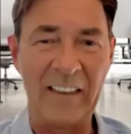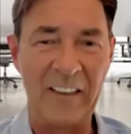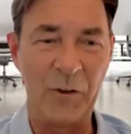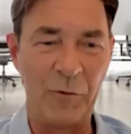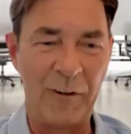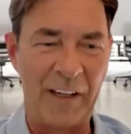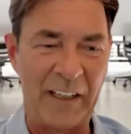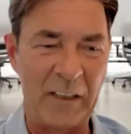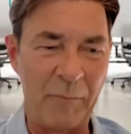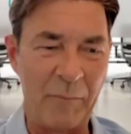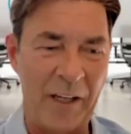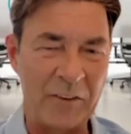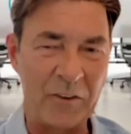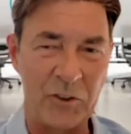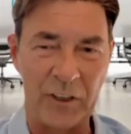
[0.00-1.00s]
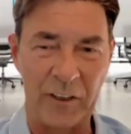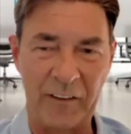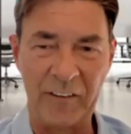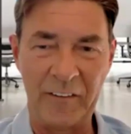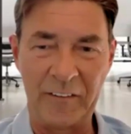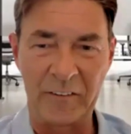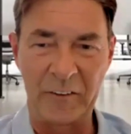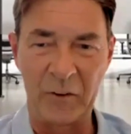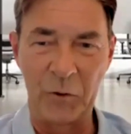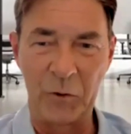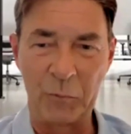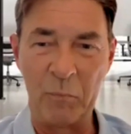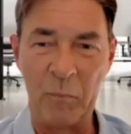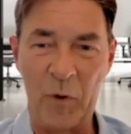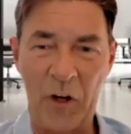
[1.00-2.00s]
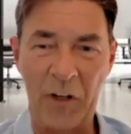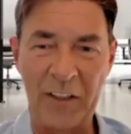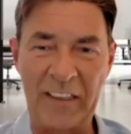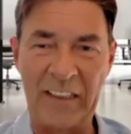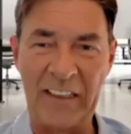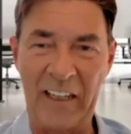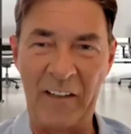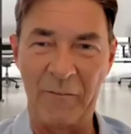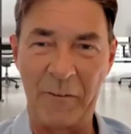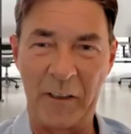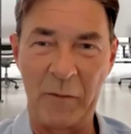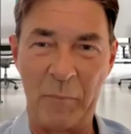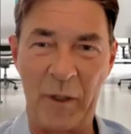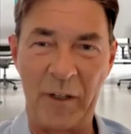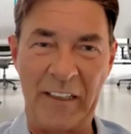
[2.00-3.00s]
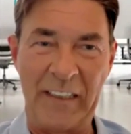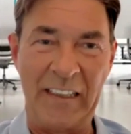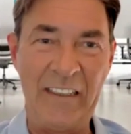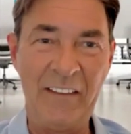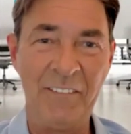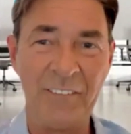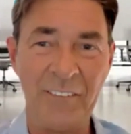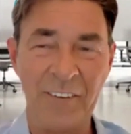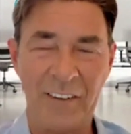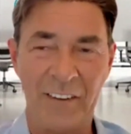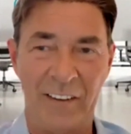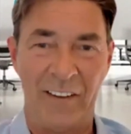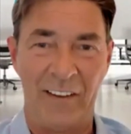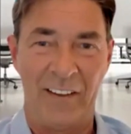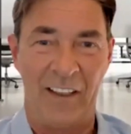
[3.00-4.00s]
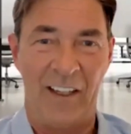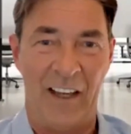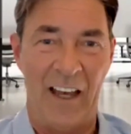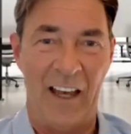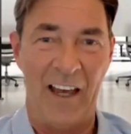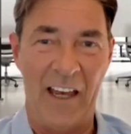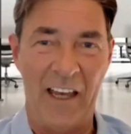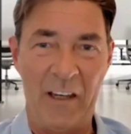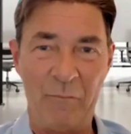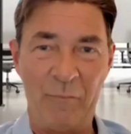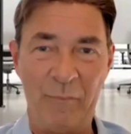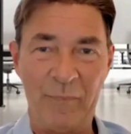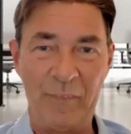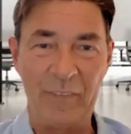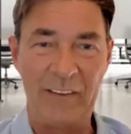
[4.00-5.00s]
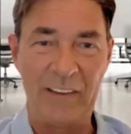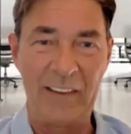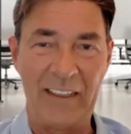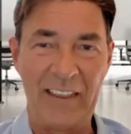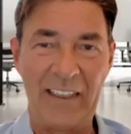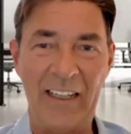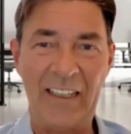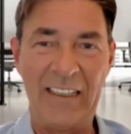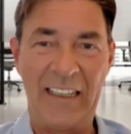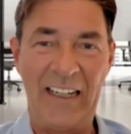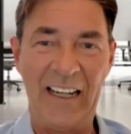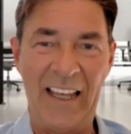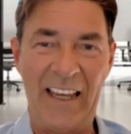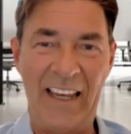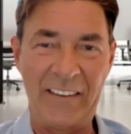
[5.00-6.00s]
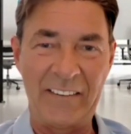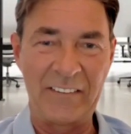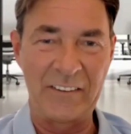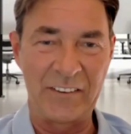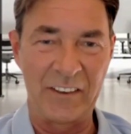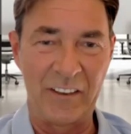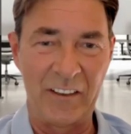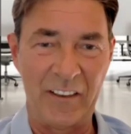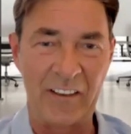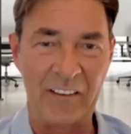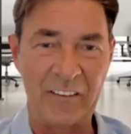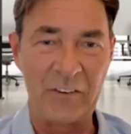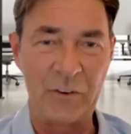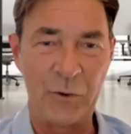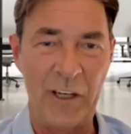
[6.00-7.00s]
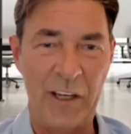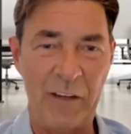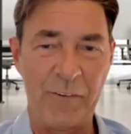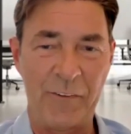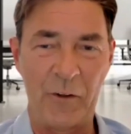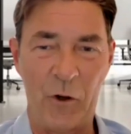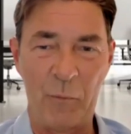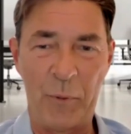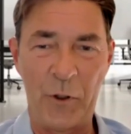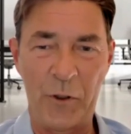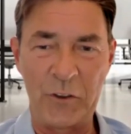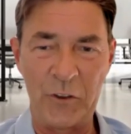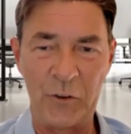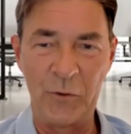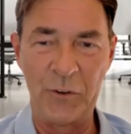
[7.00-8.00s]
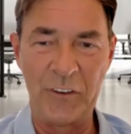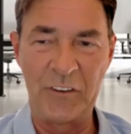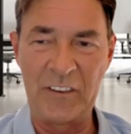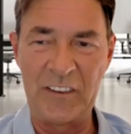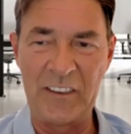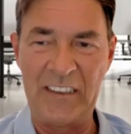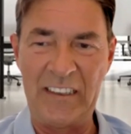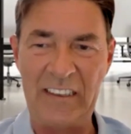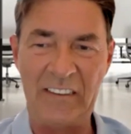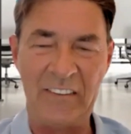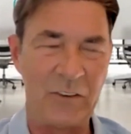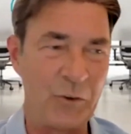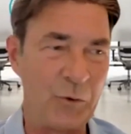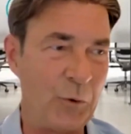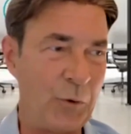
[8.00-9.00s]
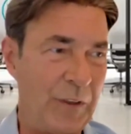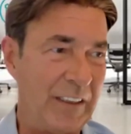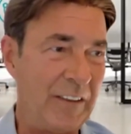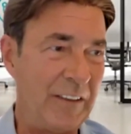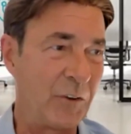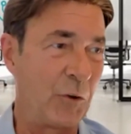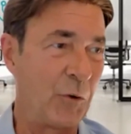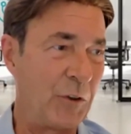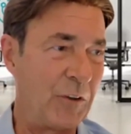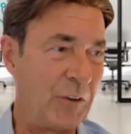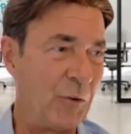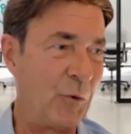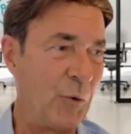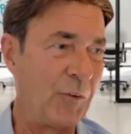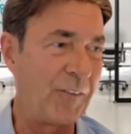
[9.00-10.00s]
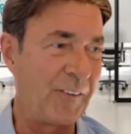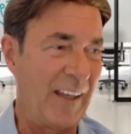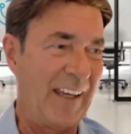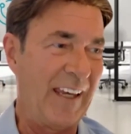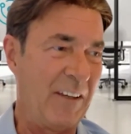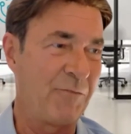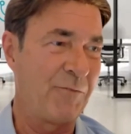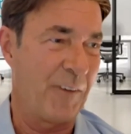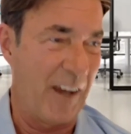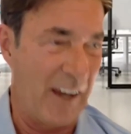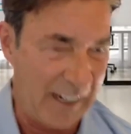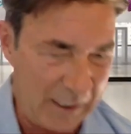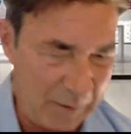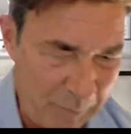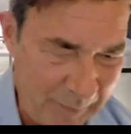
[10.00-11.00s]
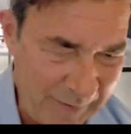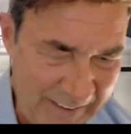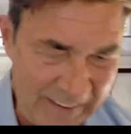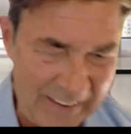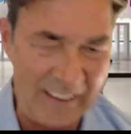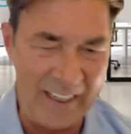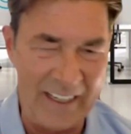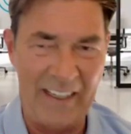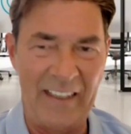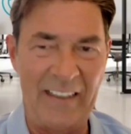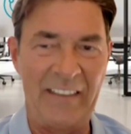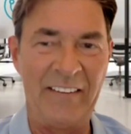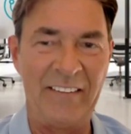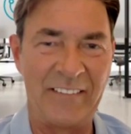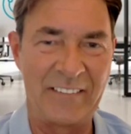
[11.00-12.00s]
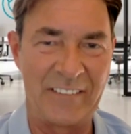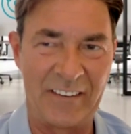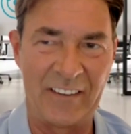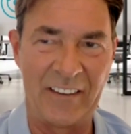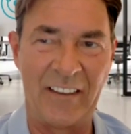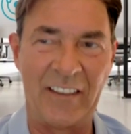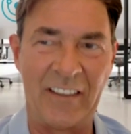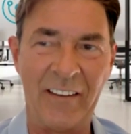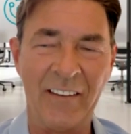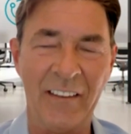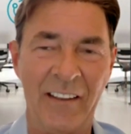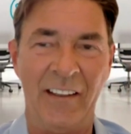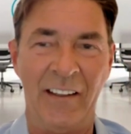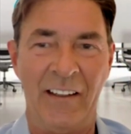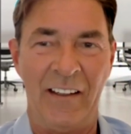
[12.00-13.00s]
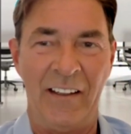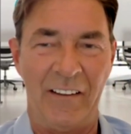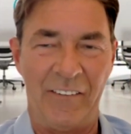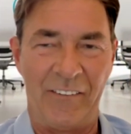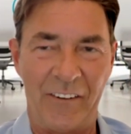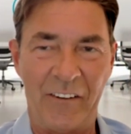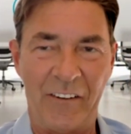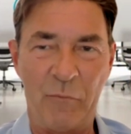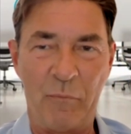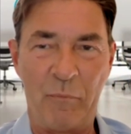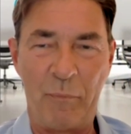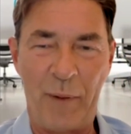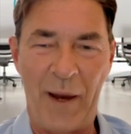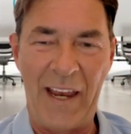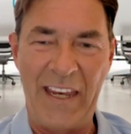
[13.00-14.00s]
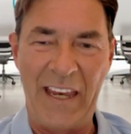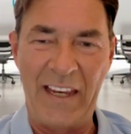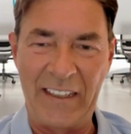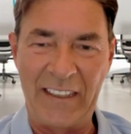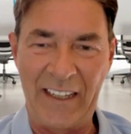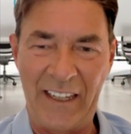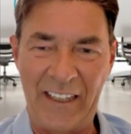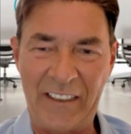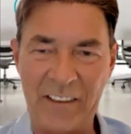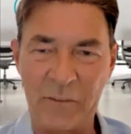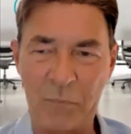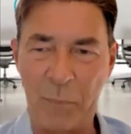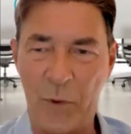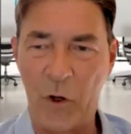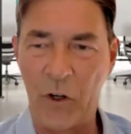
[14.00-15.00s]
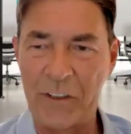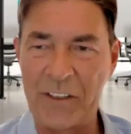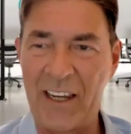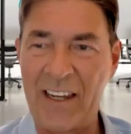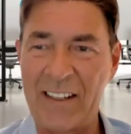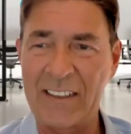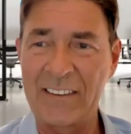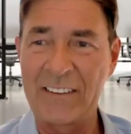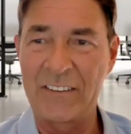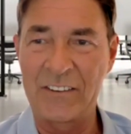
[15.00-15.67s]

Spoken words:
you very much, and good morning, everybody. I'm really glad to have the opportunity to introduce FIB and the buyer credit product.